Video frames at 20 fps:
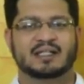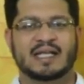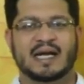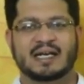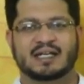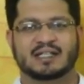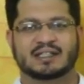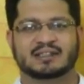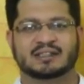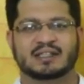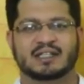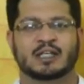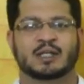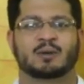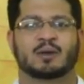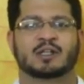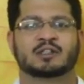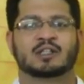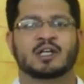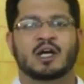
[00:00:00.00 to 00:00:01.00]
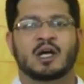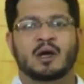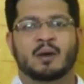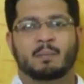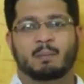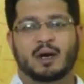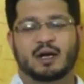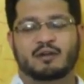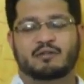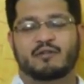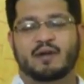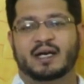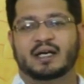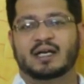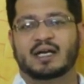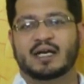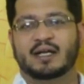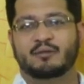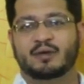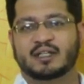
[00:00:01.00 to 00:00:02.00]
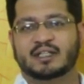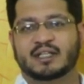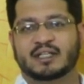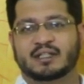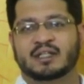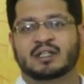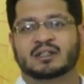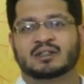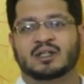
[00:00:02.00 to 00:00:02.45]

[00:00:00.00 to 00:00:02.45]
that is, it was perfectly within